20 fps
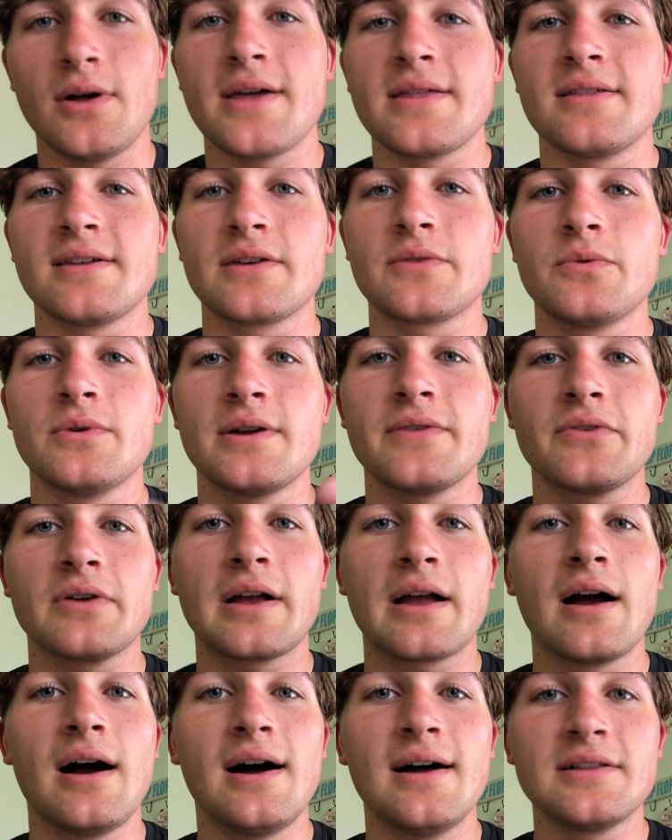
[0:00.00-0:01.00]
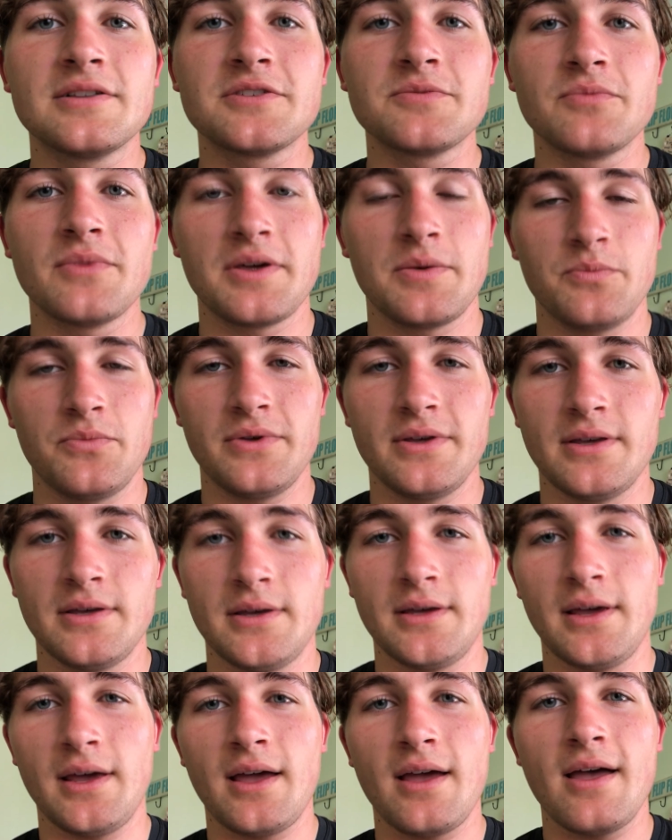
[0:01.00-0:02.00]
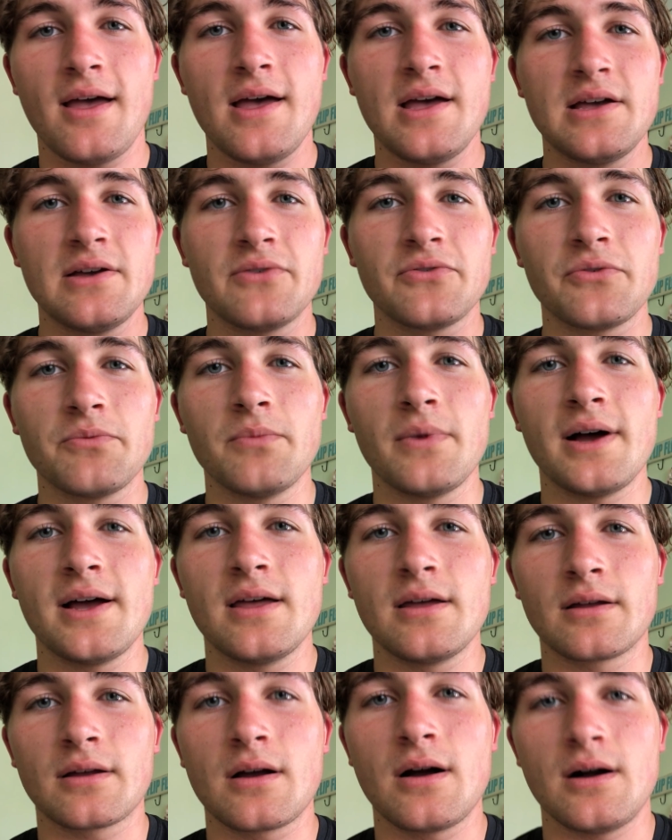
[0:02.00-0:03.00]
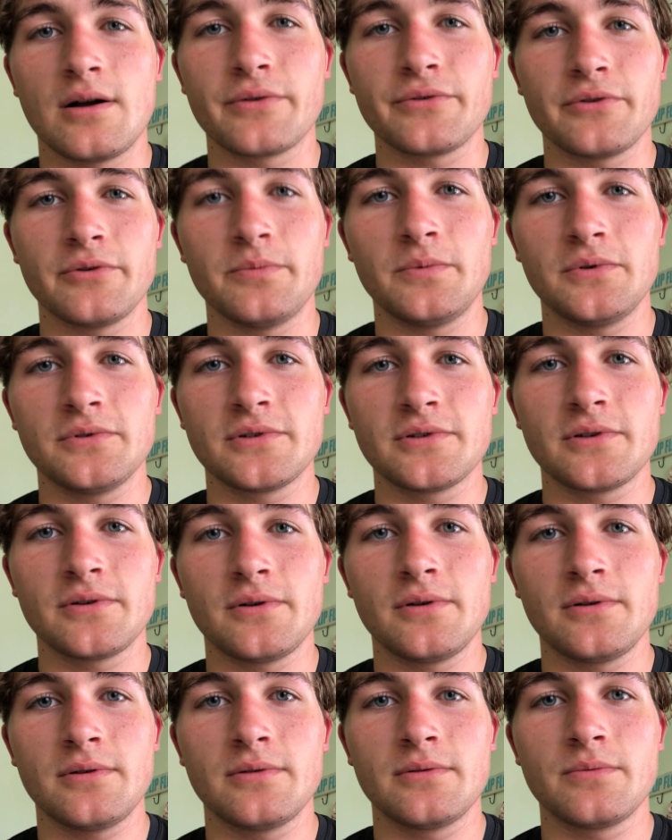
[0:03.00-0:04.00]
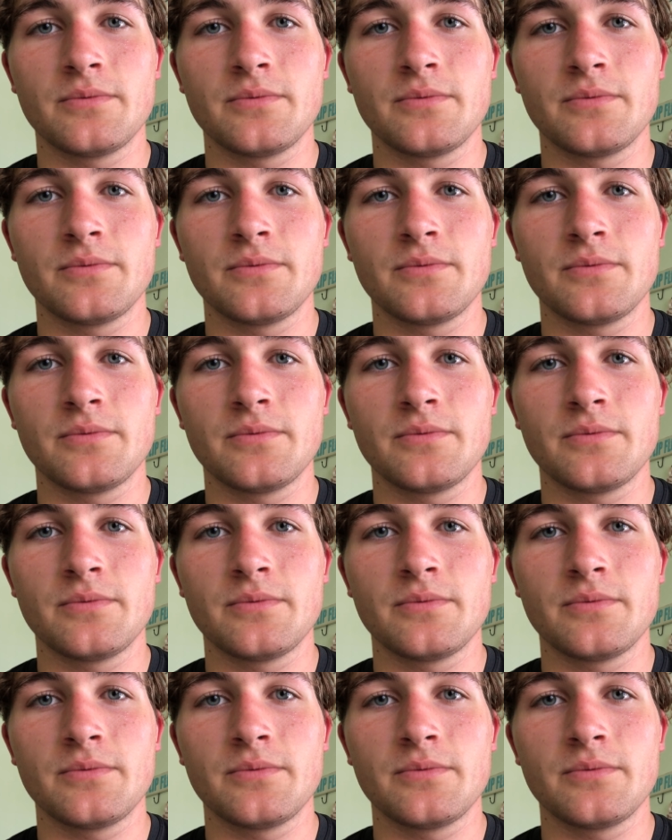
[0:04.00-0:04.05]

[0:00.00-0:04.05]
I think whatever gods may be for my unconquerable soul.